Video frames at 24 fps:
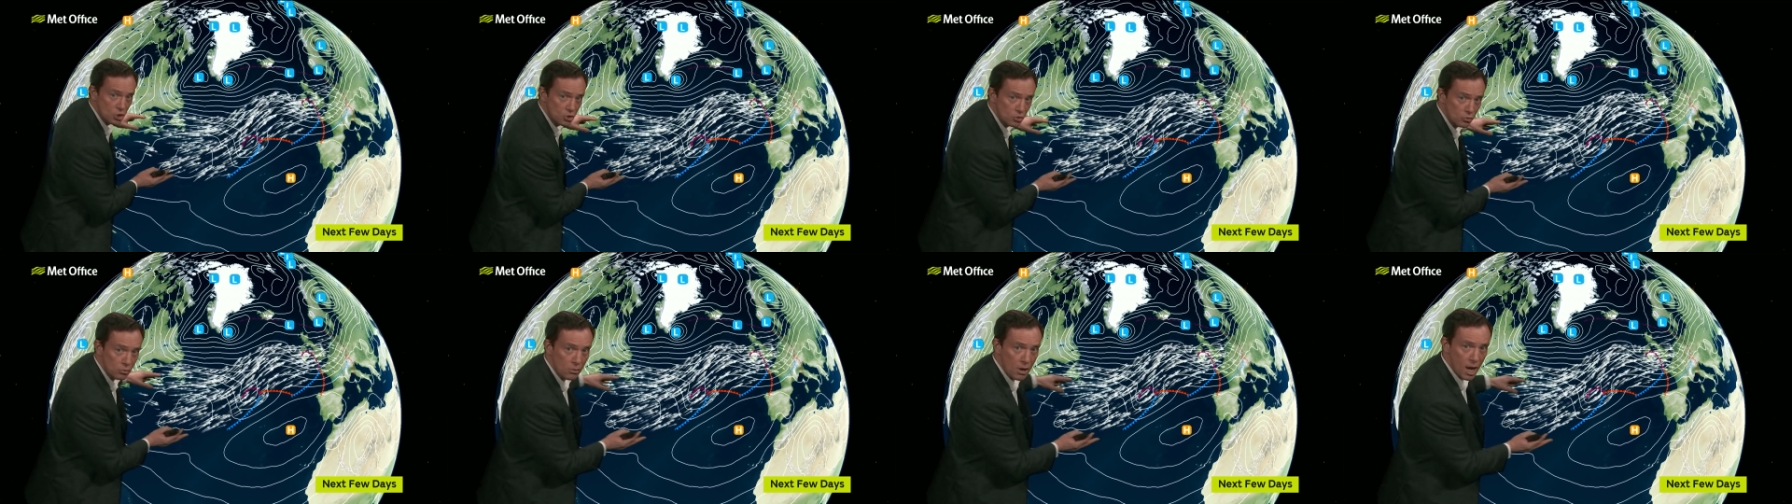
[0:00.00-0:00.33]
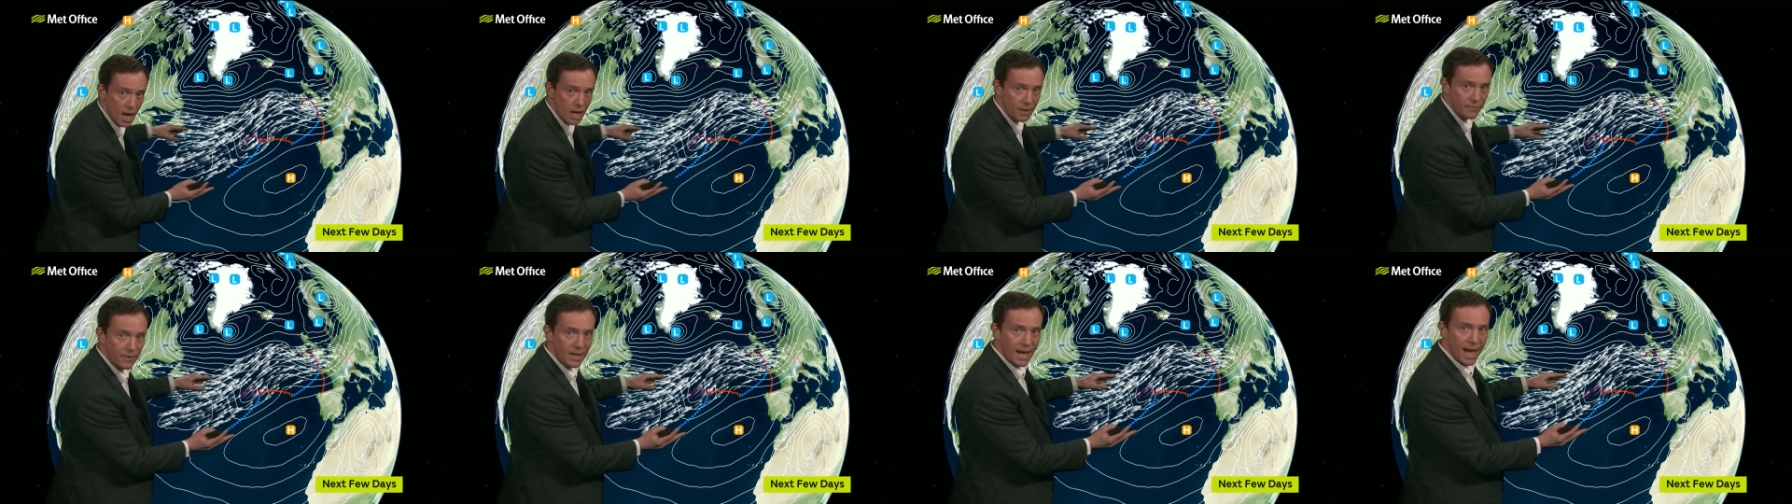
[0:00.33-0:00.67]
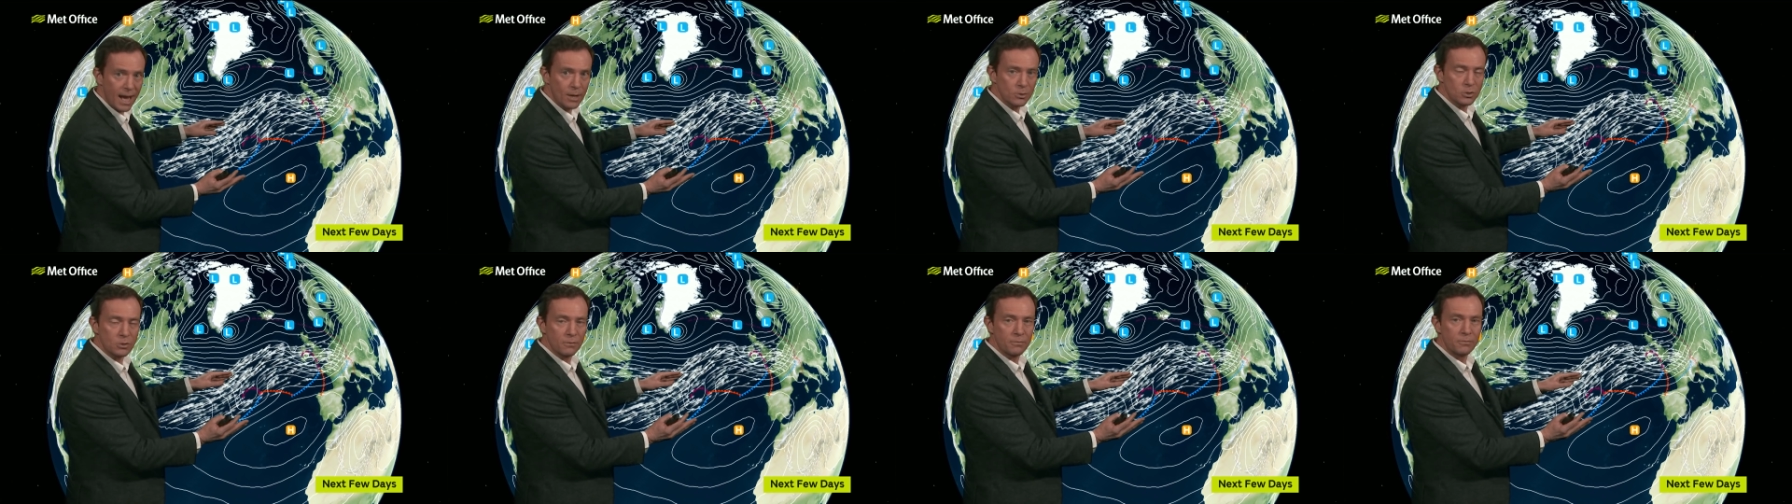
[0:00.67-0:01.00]
driving
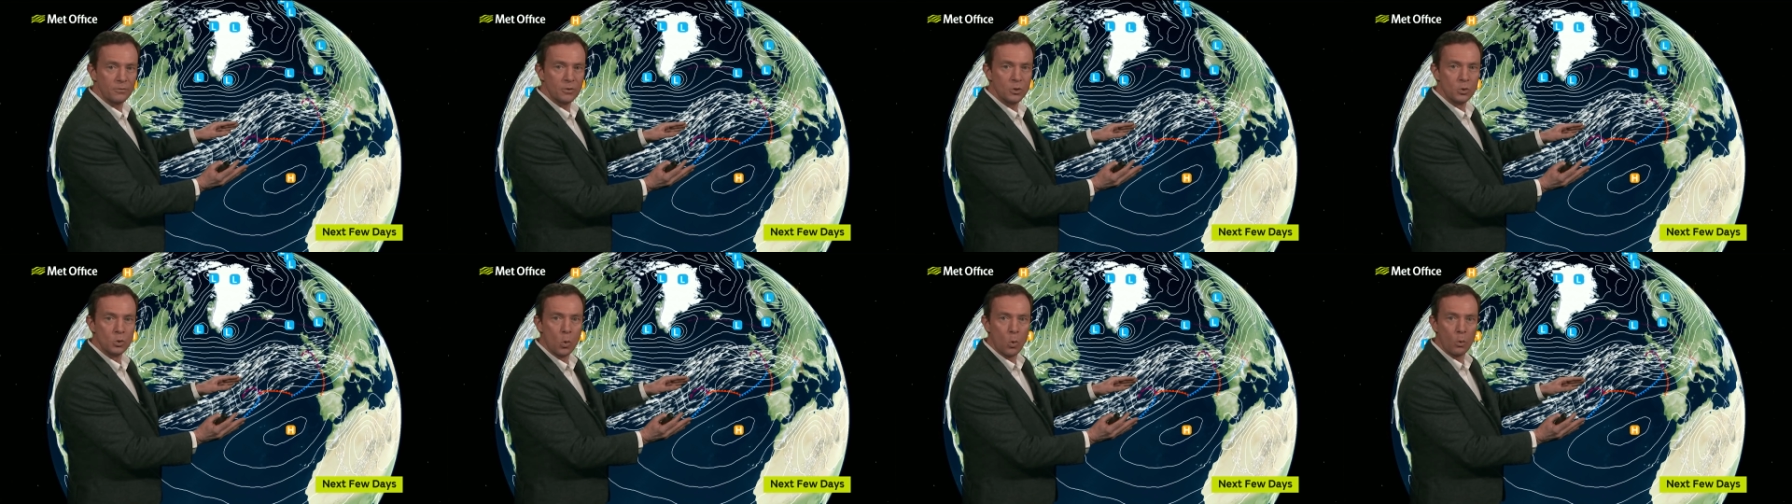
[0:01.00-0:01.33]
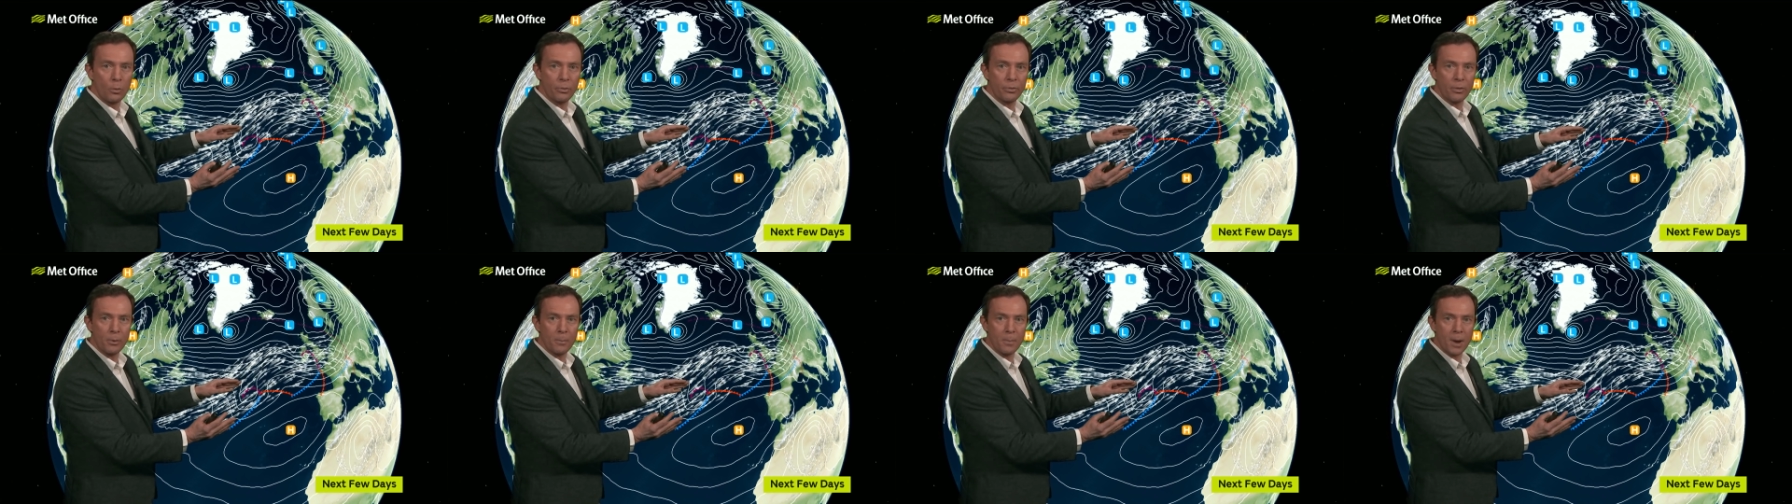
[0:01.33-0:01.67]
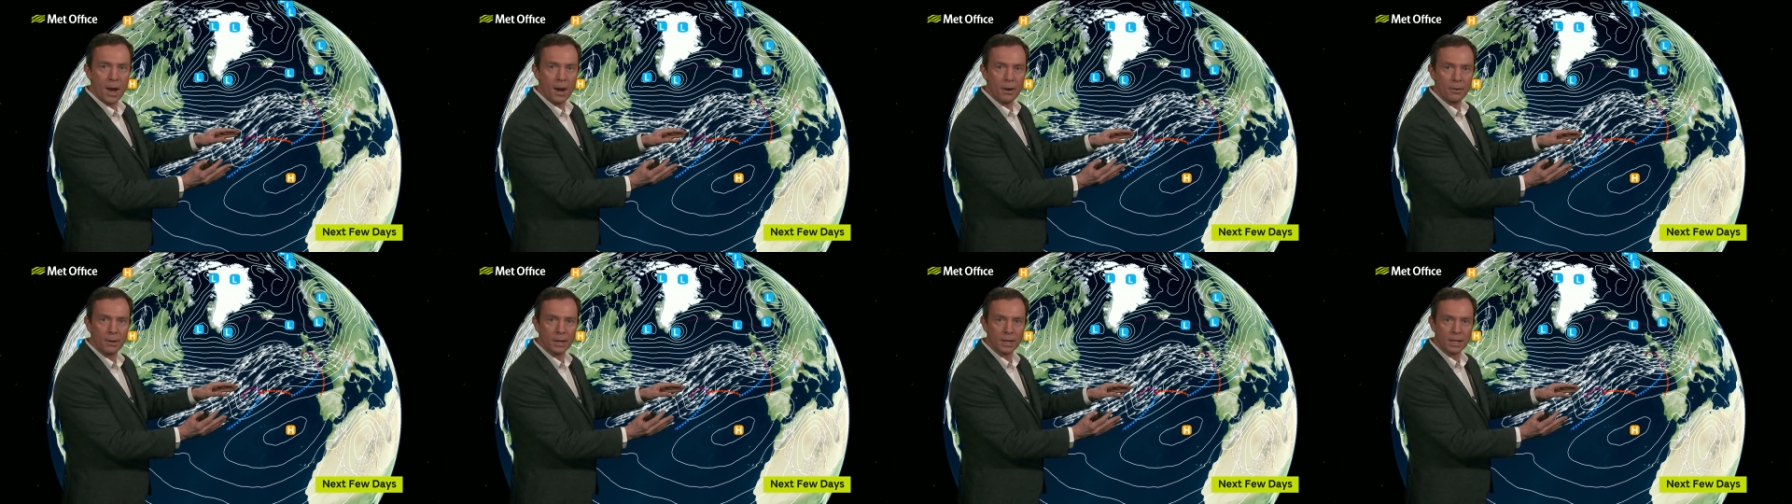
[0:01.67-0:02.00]
out of North
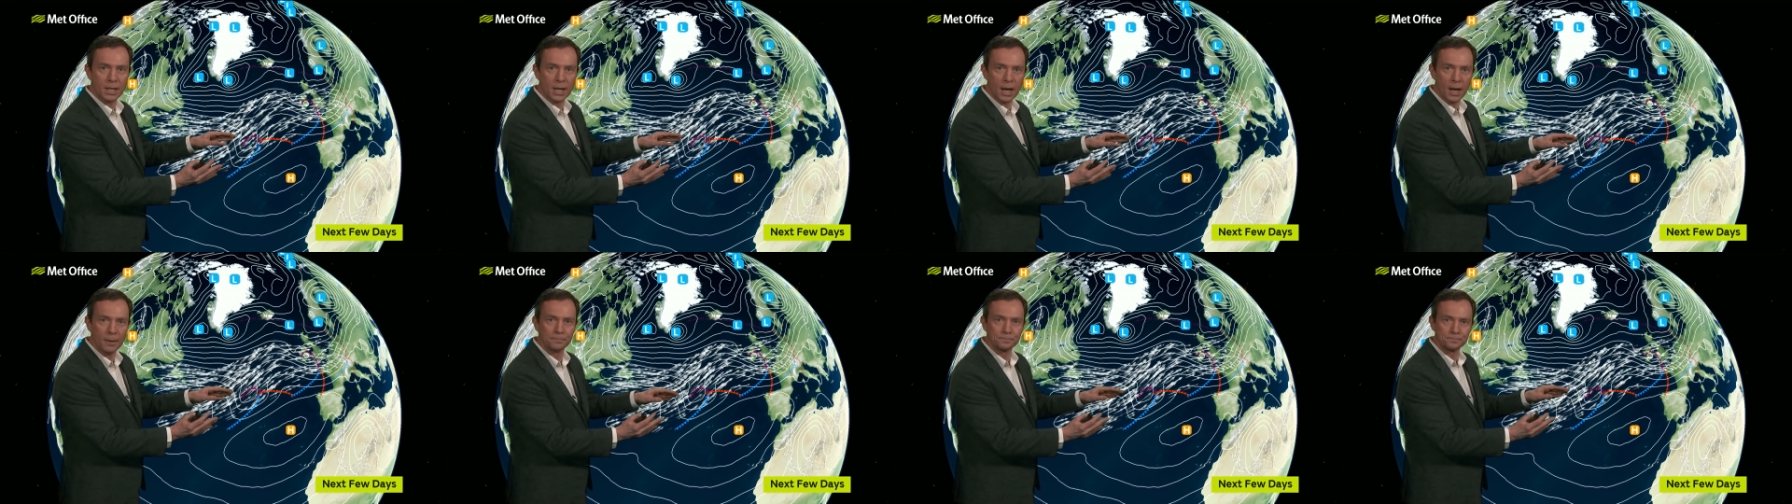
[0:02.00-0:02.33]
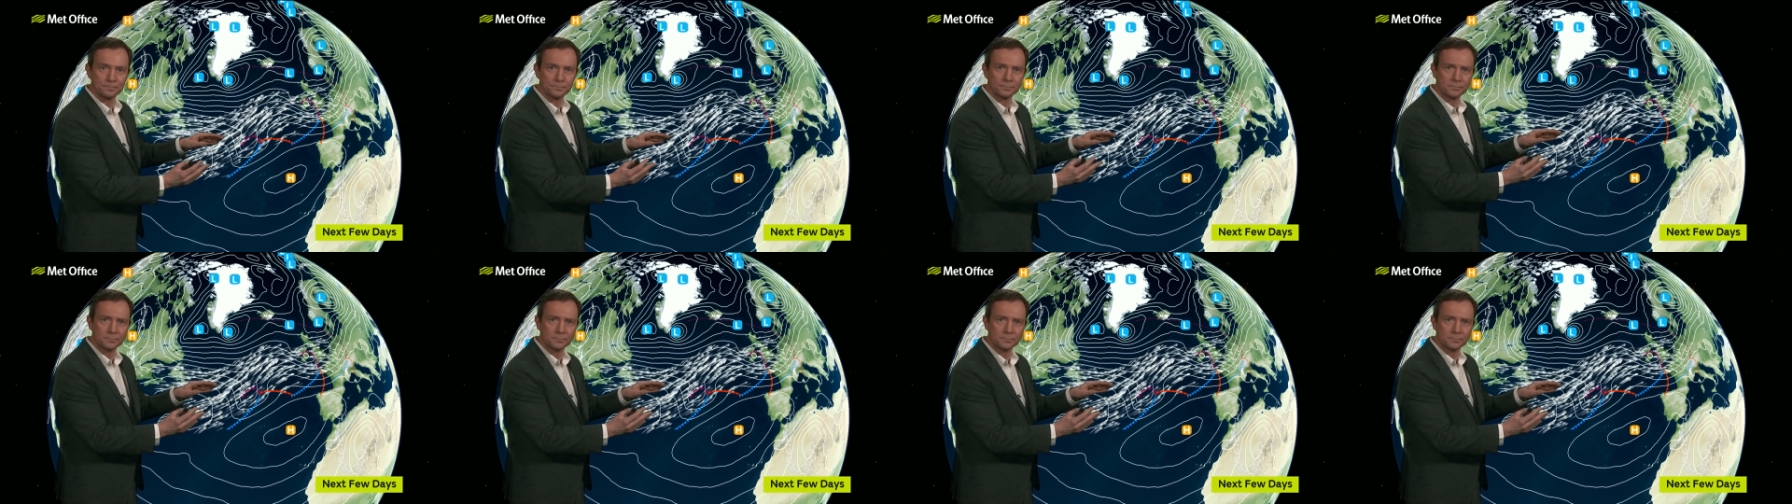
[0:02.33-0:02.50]
America.